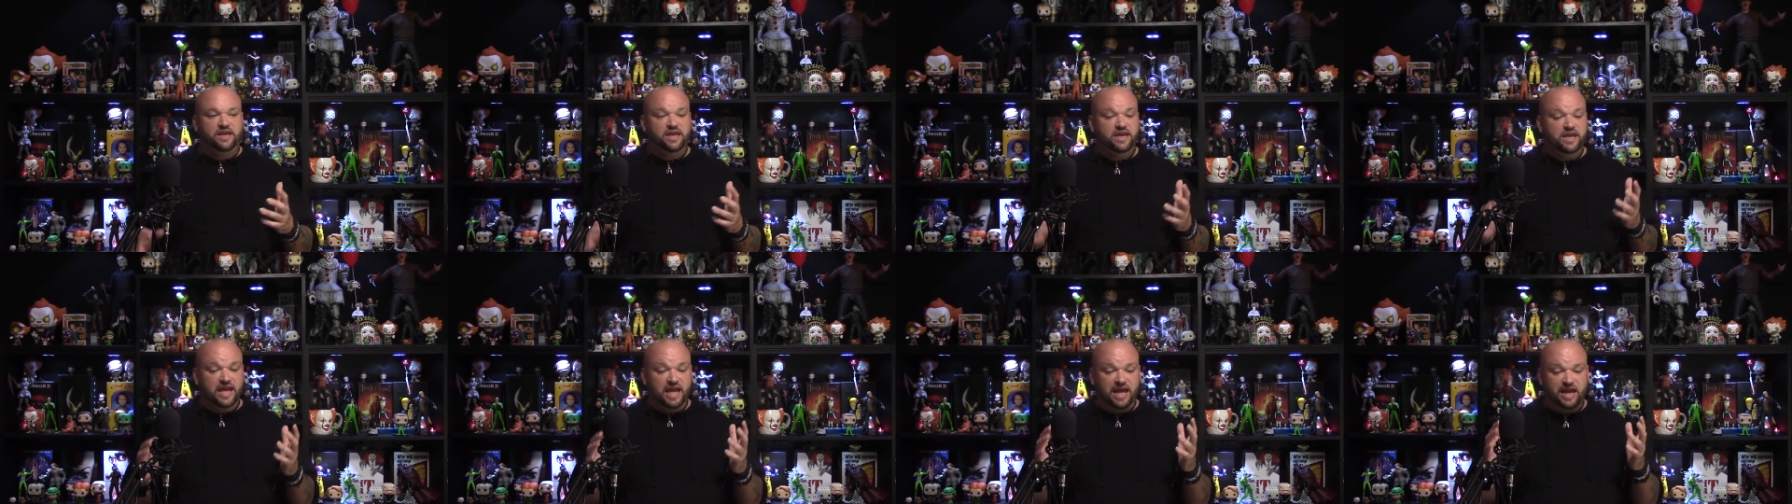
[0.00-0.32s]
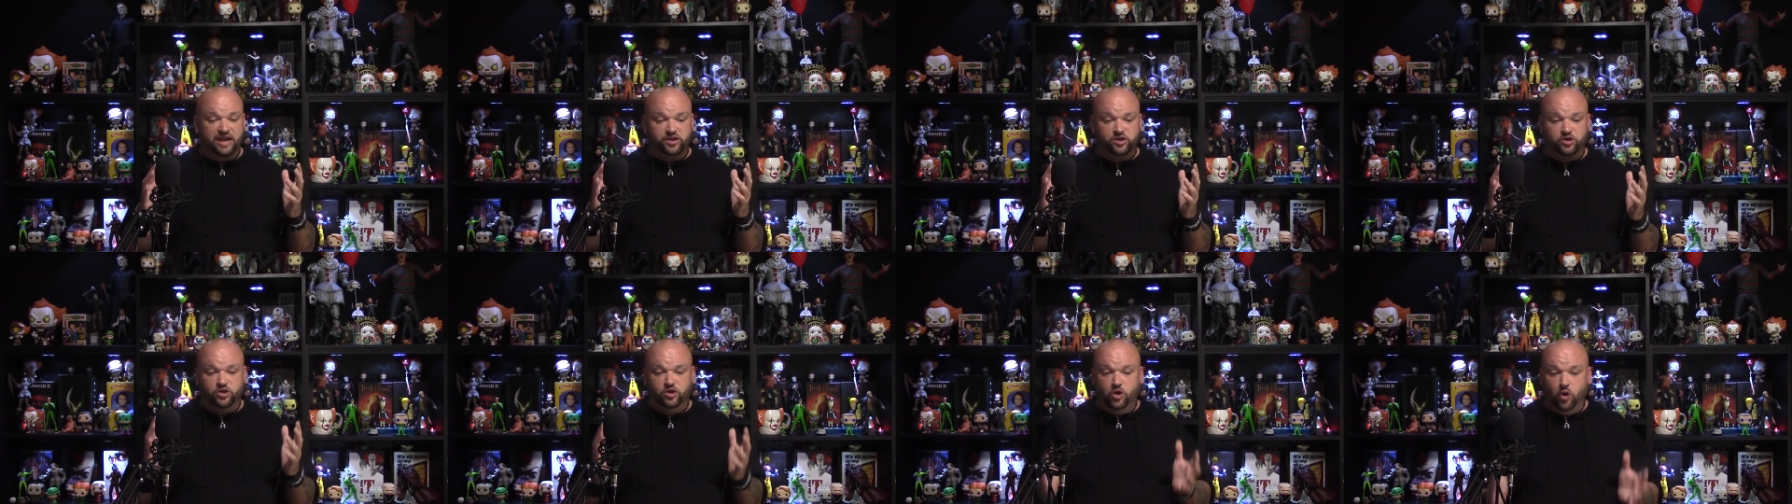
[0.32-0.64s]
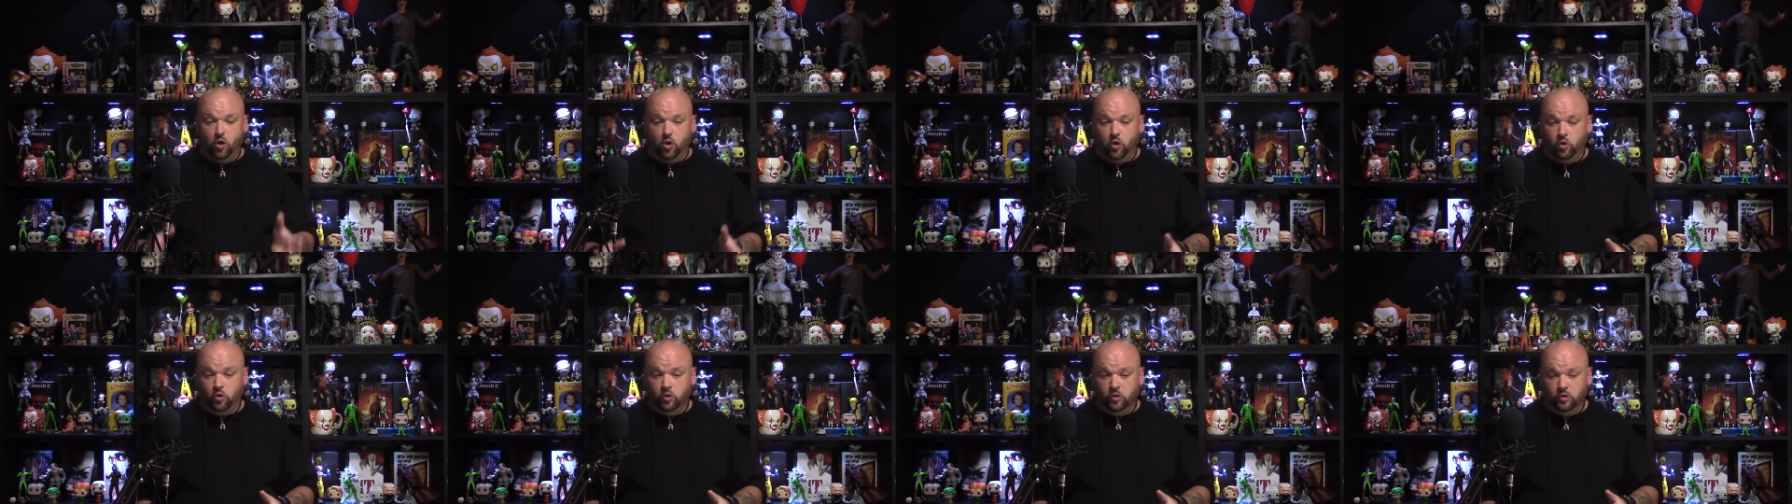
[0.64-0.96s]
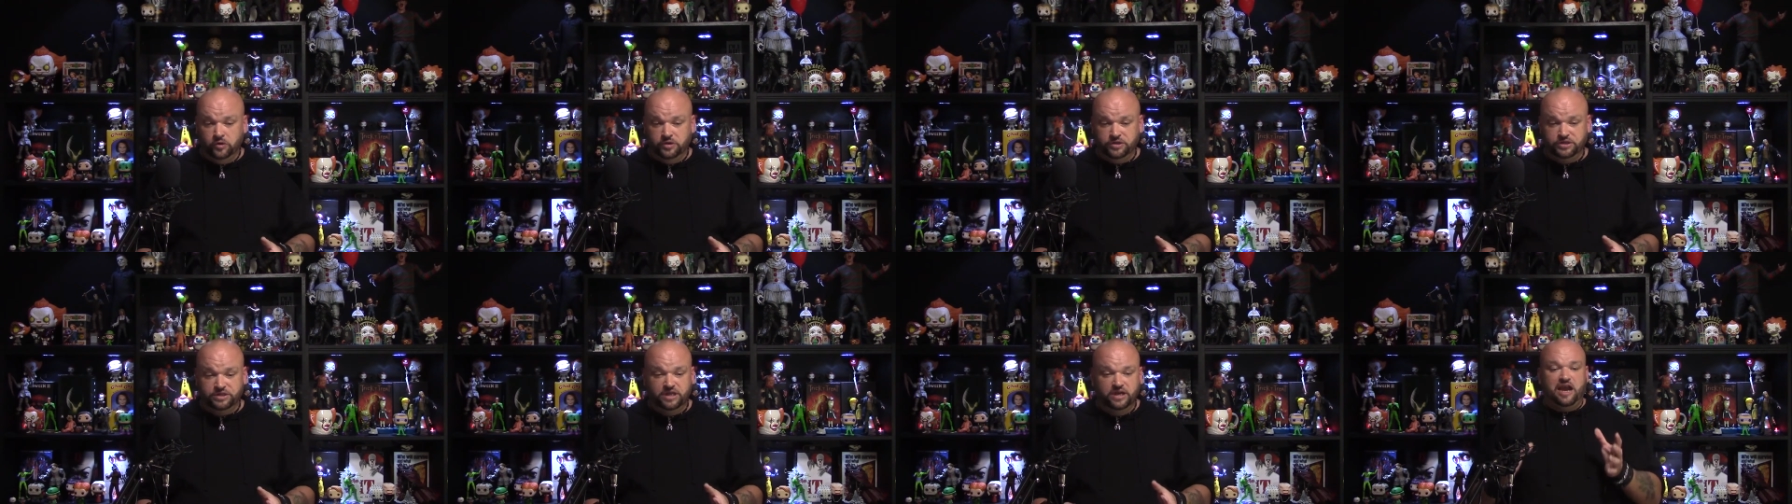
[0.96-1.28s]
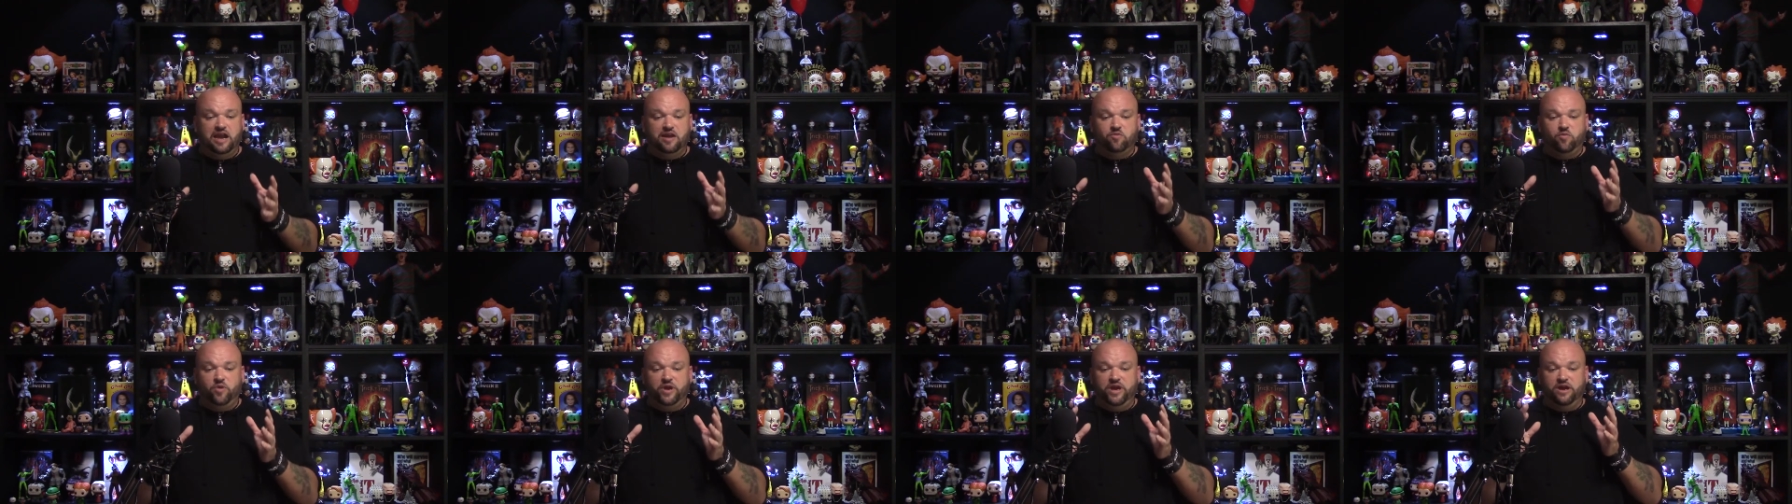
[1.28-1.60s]
He had goals,
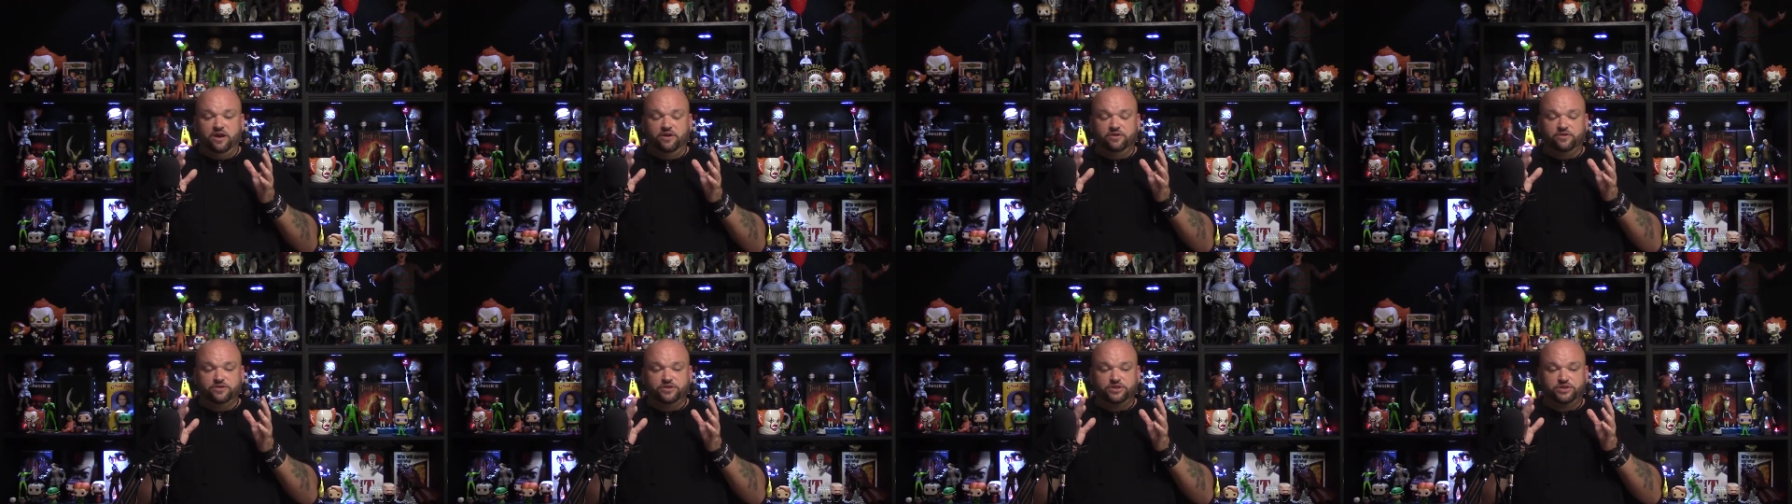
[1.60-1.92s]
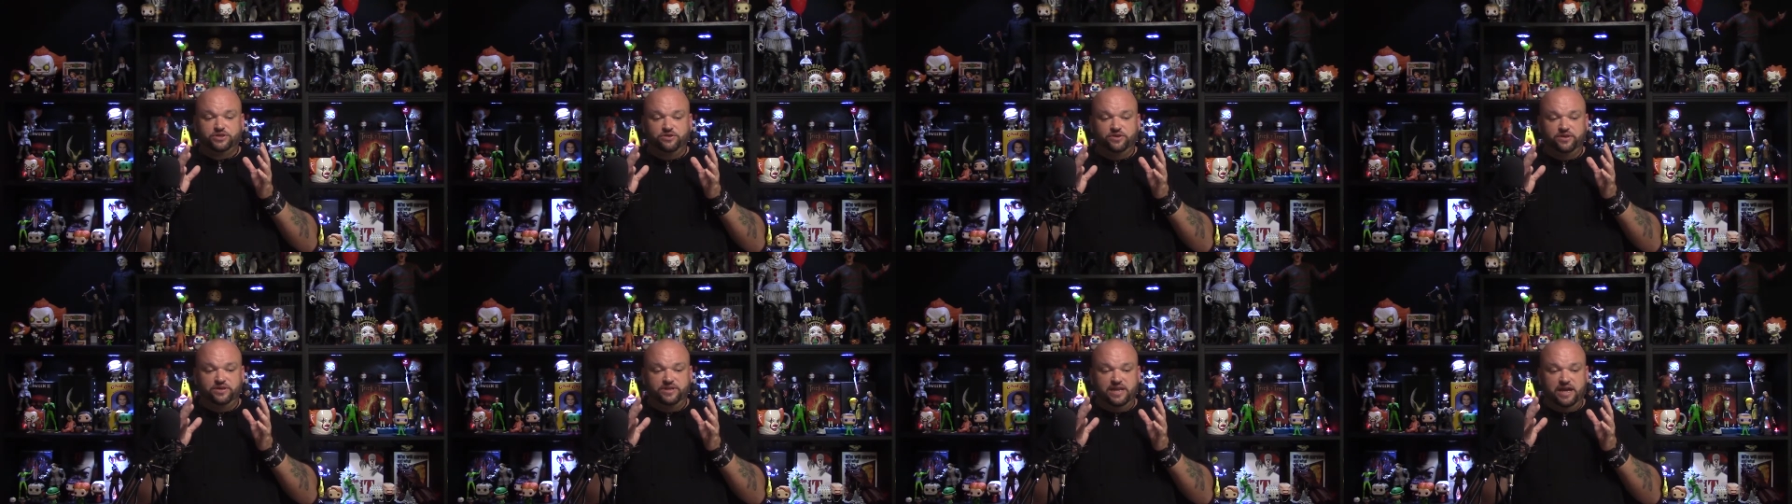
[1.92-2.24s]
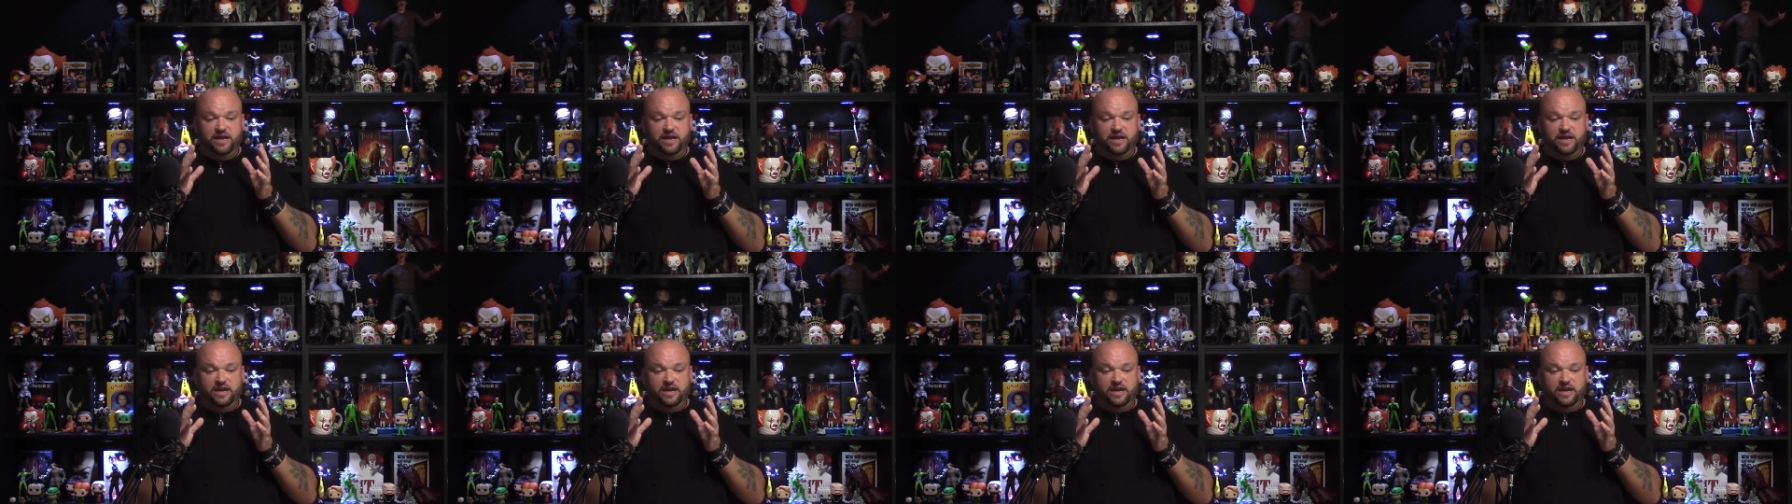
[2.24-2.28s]
and we understood